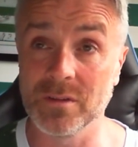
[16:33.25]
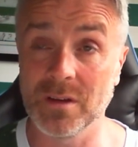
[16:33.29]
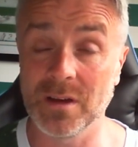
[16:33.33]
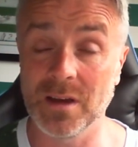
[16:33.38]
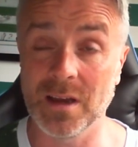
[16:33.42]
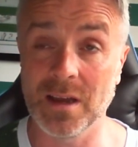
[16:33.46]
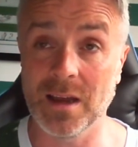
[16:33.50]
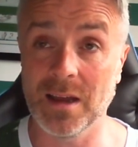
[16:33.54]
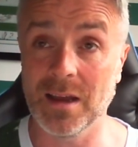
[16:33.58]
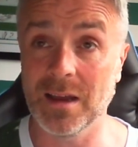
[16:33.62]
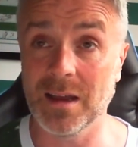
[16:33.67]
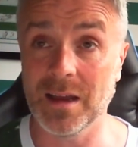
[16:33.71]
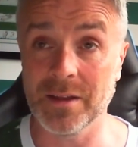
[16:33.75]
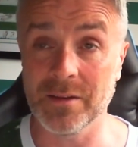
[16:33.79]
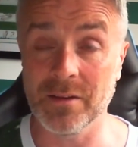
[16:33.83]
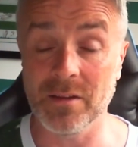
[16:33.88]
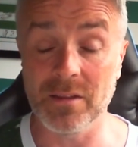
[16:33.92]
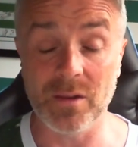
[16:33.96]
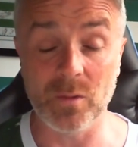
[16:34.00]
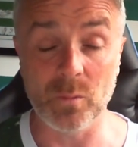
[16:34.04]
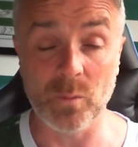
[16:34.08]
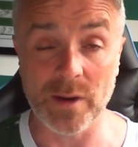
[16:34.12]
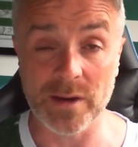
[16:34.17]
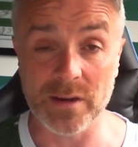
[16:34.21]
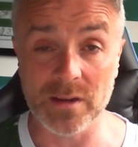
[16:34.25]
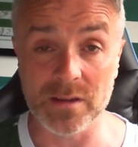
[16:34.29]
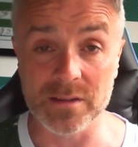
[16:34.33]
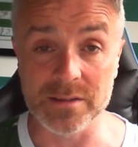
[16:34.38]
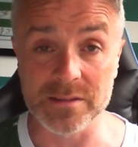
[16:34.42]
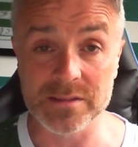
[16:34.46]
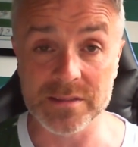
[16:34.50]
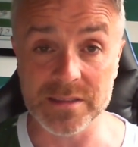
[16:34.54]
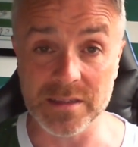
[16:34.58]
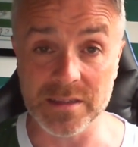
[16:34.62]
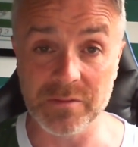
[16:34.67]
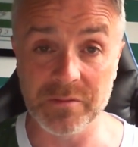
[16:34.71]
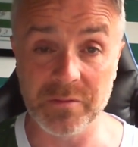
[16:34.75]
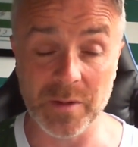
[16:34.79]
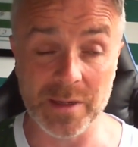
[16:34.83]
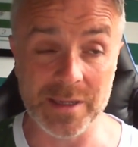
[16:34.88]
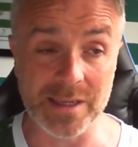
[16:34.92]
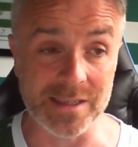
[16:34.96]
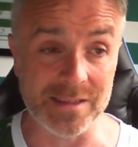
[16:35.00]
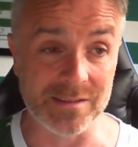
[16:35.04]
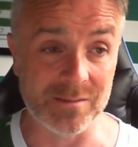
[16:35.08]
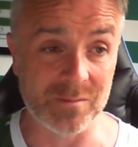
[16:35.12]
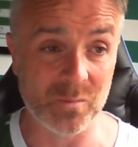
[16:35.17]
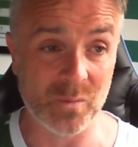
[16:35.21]
another winger and see if we
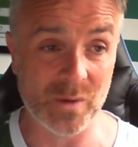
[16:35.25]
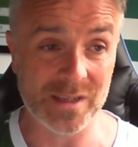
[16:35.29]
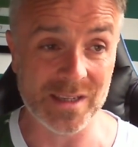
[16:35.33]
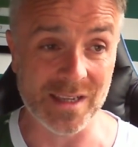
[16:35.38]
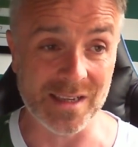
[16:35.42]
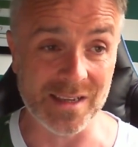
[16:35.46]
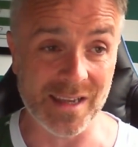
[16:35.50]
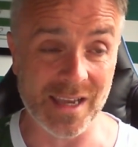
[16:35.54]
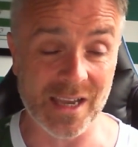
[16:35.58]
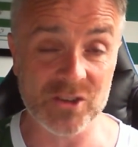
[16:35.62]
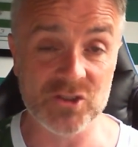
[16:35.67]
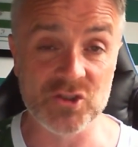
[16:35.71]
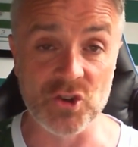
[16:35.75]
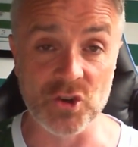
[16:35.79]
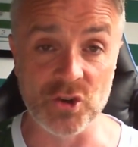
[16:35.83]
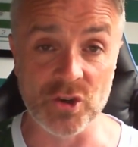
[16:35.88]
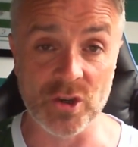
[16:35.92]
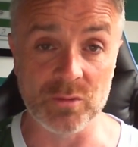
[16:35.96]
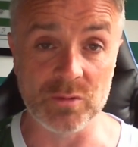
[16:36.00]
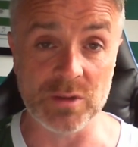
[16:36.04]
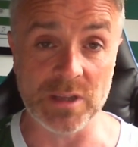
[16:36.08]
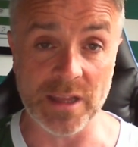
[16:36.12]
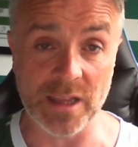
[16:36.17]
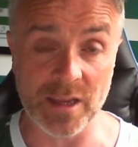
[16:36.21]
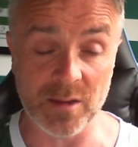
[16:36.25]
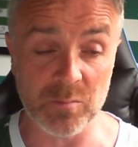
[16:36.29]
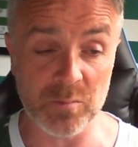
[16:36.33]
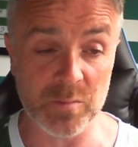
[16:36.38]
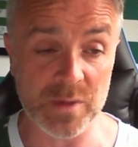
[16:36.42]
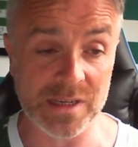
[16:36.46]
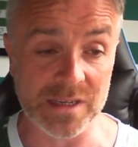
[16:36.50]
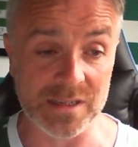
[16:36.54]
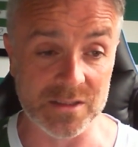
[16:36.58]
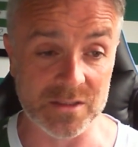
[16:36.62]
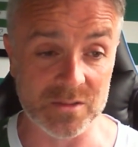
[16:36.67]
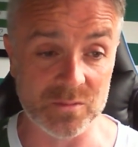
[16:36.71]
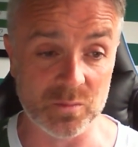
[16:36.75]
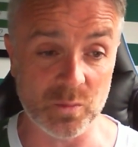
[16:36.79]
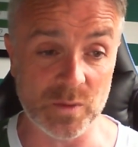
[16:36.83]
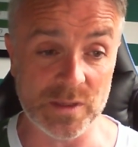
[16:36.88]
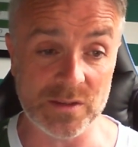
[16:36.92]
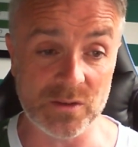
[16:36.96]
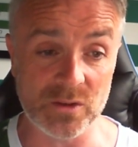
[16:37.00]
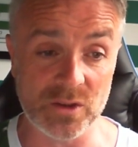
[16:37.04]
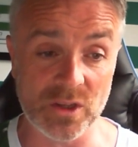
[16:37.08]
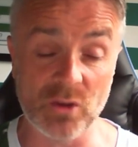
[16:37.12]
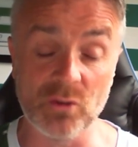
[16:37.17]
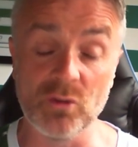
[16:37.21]
can get a tune out of them, because we
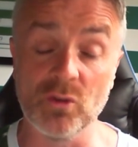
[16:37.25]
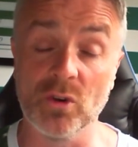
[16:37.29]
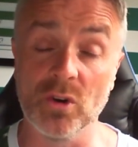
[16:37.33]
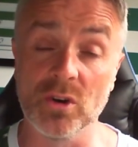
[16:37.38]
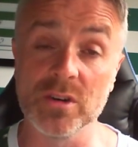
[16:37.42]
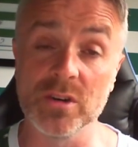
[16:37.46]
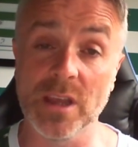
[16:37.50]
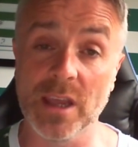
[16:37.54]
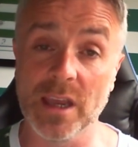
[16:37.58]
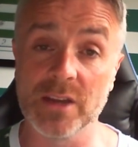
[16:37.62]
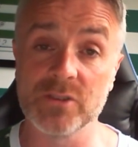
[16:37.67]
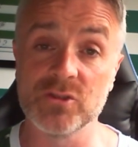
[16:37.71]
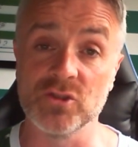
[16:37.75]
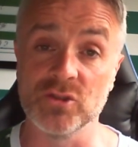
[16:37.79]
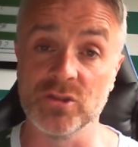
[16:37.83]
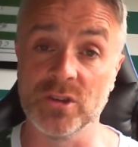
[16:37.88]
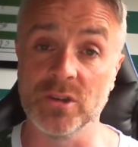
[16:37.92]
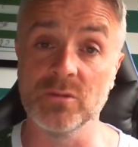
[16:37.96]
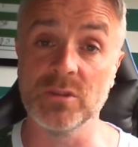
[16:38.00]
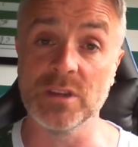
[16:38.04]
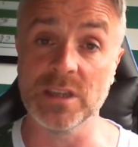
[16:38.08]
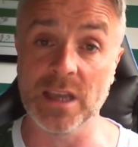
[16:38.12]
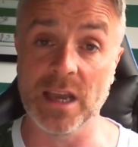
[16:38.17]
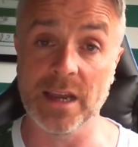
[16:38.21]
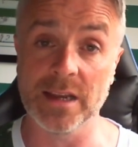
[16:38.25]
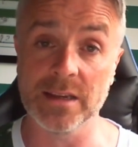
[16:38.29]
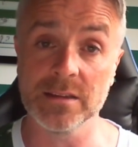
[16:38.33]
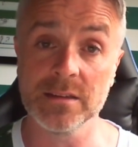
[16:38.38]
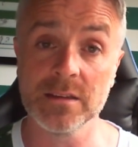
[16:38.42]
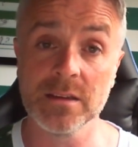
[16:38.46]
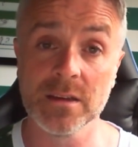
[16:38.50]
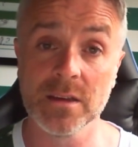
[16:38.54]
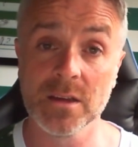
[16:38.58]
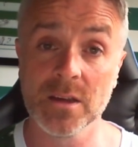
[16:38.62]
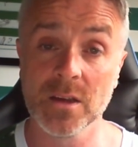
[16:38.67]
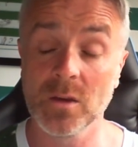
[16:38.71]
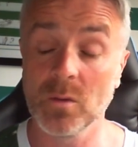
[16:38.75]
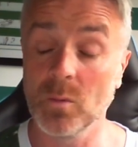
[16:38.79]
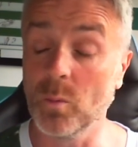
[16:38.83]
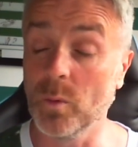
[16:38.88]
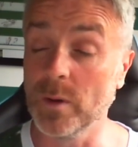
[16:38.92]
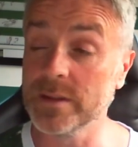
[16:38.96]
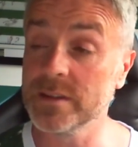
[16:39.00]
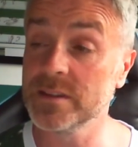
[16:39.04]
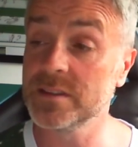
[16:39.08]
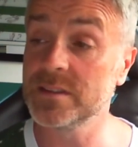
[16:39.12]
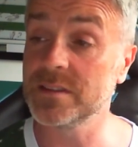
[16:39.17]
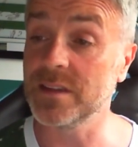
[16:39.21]
do not get a tune out of Yang.
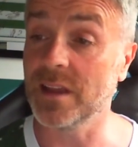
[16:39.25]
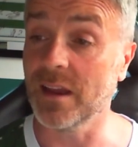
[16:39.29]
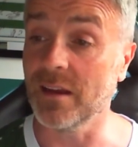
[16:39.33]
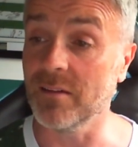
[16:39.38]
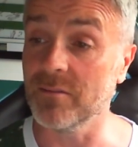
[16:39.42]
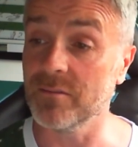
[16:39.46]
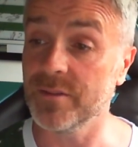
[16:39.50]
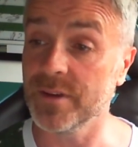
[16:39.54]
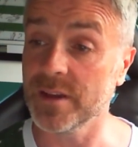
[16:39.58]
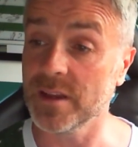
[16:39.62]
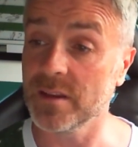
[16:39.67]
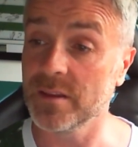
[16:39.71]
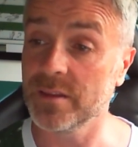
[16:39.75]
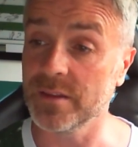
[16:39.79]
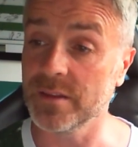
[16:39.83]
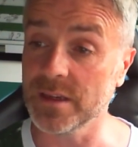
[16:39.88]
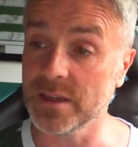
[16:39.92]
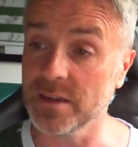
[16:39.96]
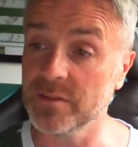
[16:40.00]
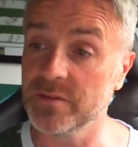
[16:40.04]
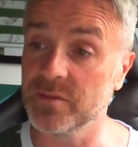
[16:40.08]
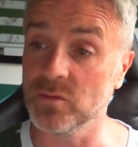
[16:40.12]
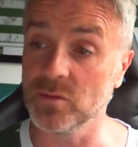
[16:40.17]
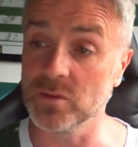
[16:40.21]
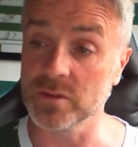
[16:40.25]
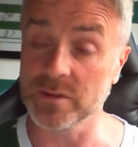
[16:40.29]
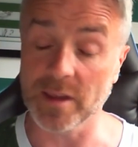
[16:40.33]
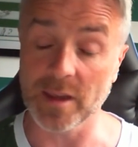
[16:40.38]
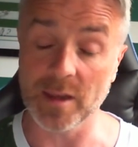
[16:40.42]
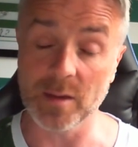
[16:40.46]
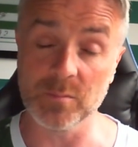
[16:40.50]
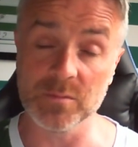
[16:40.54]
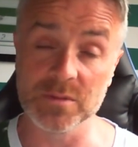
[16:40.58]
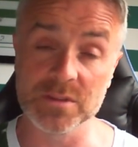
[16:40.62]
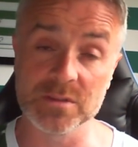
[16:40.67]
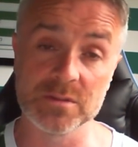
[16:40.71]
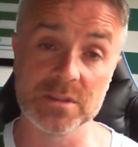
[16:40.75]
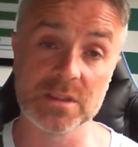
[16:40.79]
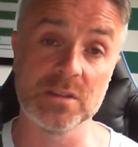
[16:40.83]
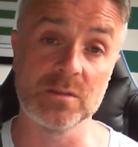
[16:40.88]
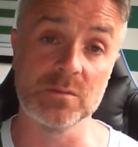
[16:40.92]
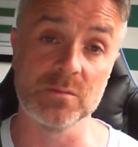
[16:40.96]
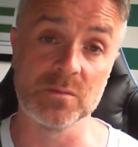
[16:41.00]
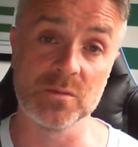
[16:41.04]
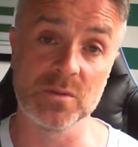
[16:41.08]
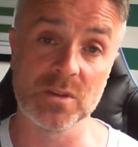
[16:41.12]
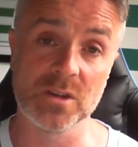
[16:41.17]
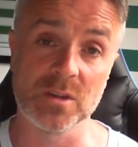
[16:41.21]
Once every 3-4 games
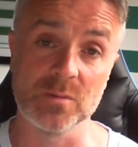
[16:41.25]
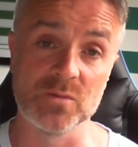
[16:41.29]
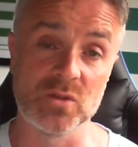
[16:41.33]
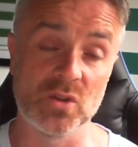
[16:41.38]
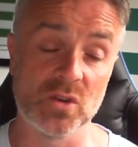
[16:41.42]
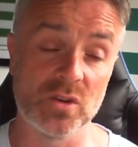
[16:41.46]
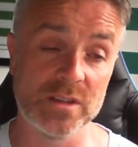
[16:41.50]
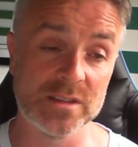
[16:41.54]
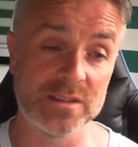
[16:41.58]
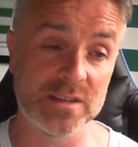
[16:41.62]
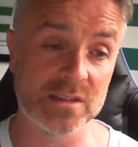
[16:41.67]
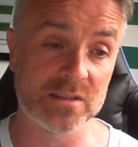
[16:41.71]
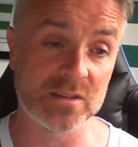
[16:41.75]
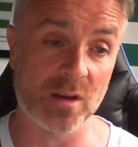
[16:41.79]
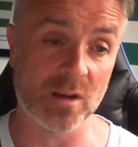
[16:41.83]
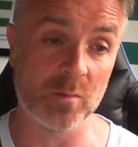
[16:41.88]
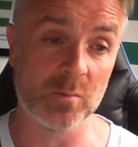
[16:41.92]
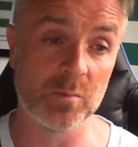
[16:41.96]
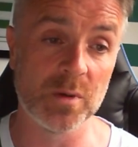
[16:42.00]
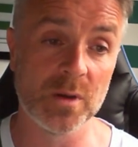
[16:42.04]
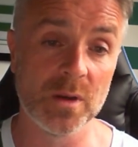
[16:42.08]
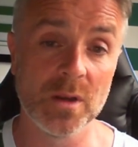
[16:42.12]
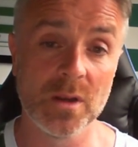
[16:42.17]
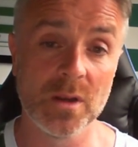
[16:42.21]
comes on as a sub,